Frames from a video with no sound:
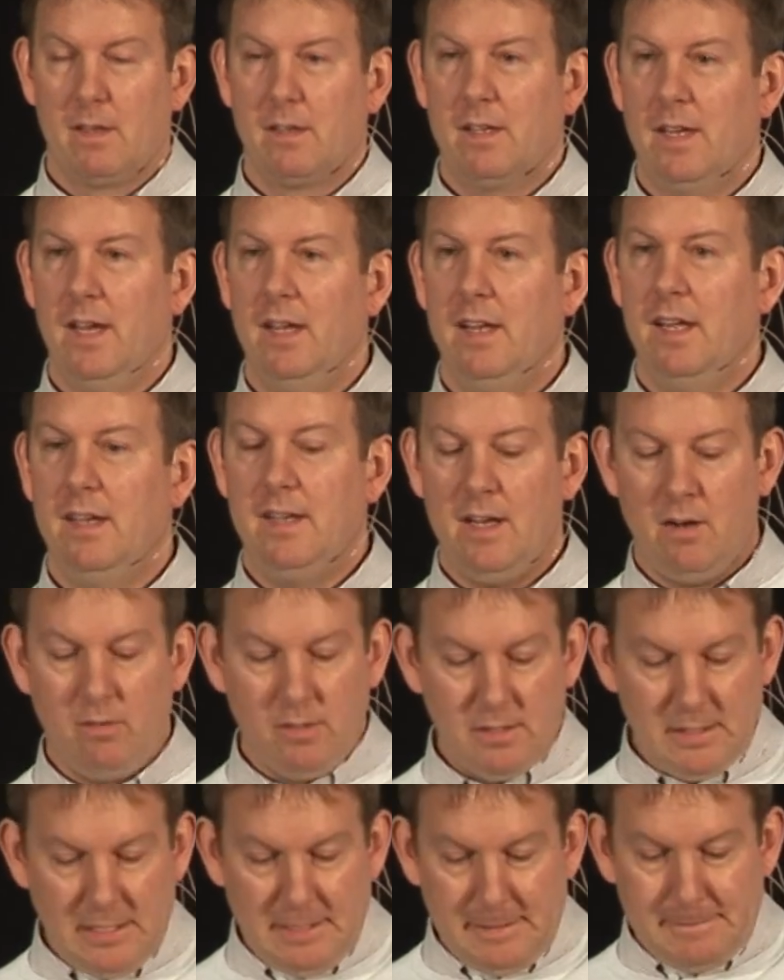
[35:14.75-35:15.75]
Okay, and
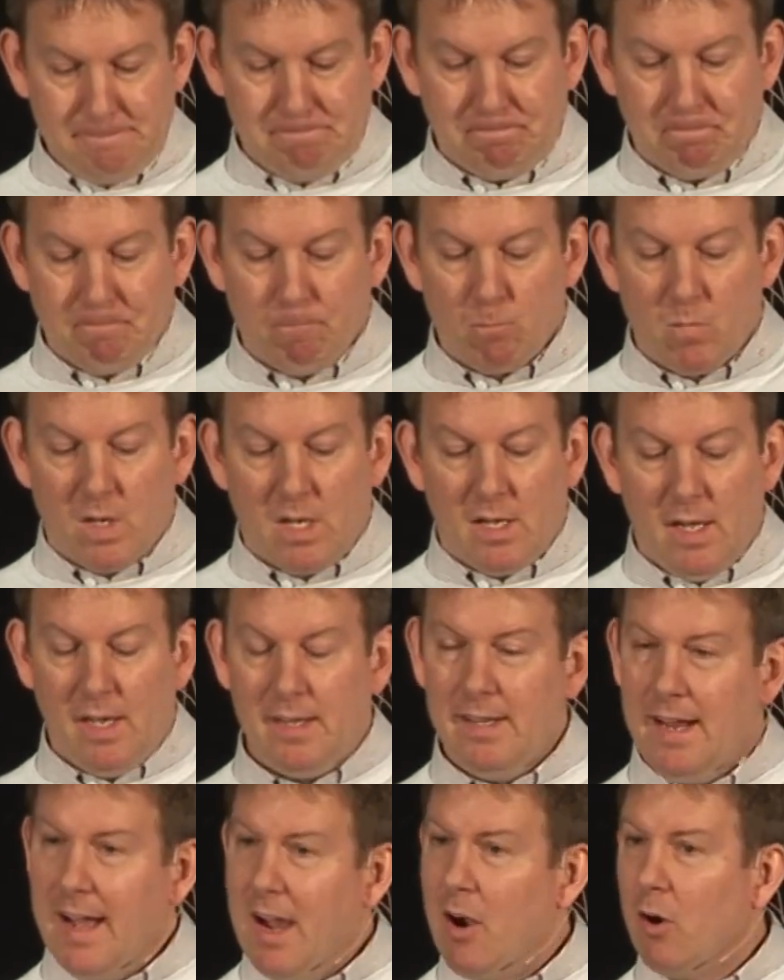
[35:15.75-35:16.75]

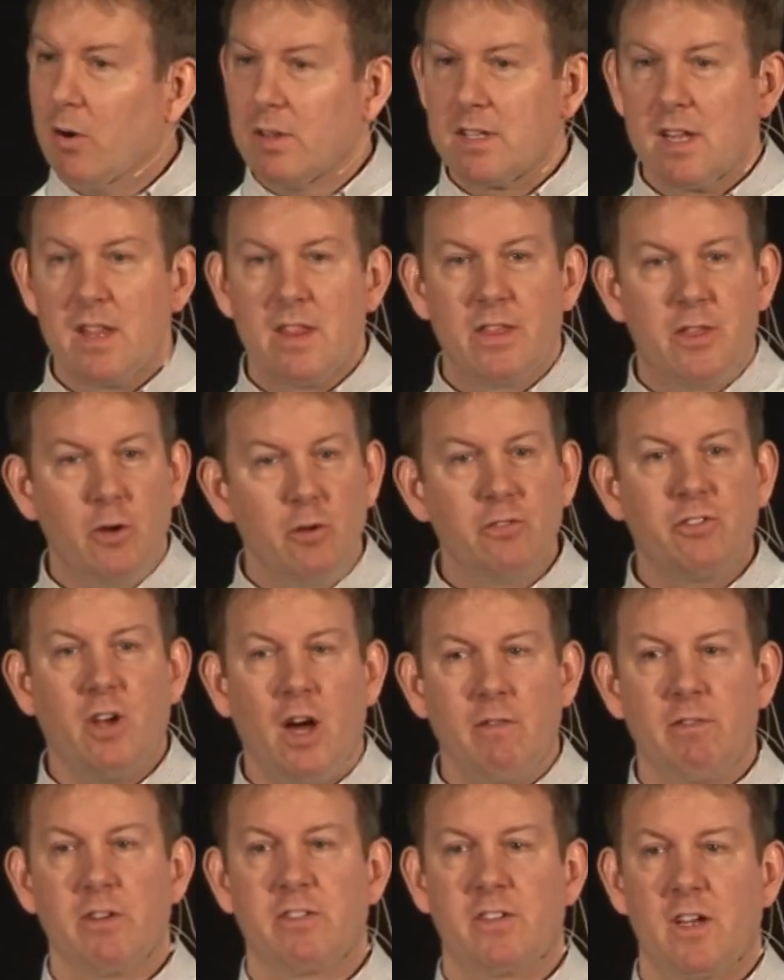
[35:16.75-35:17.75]
now those
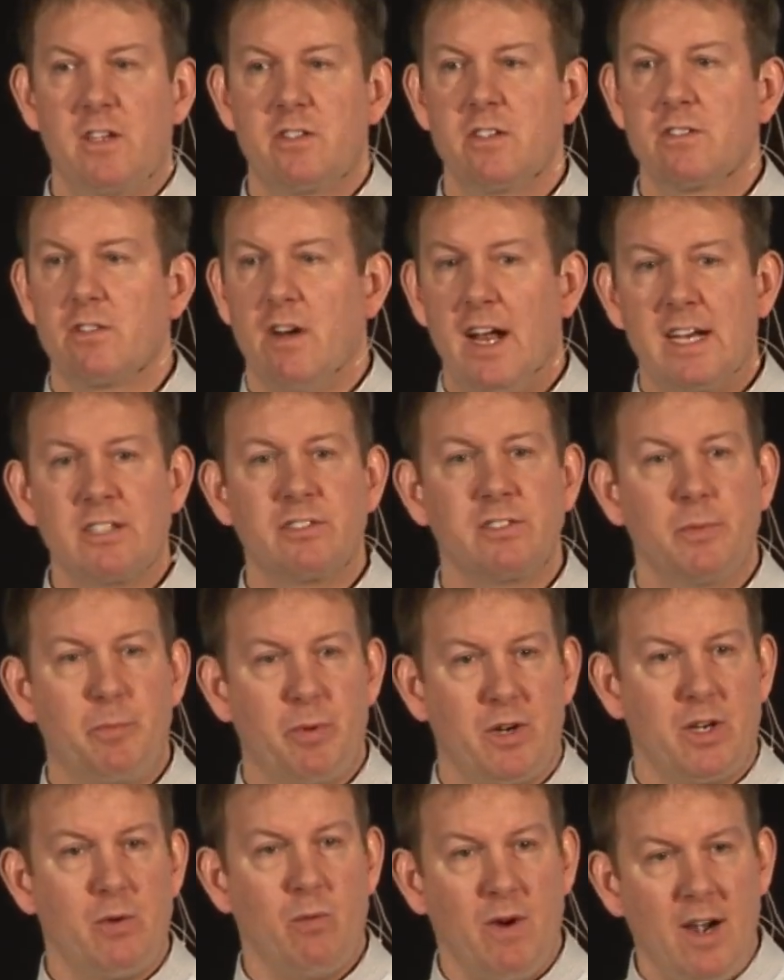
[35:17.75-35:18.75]
conversations are actually
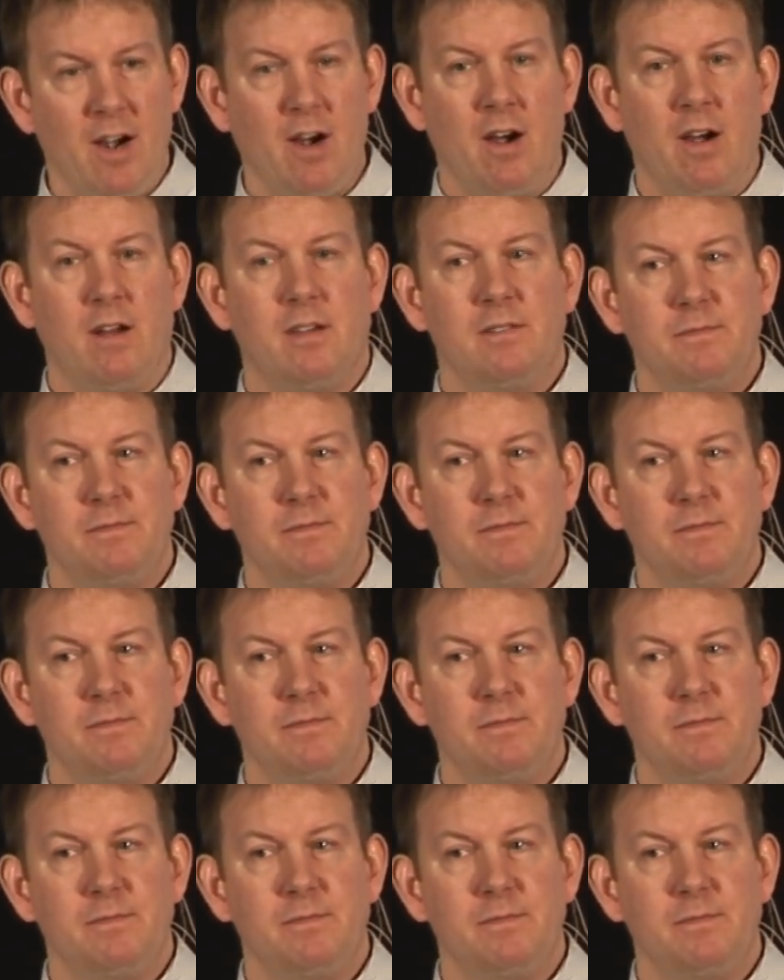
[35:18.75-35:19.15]
pretty rare.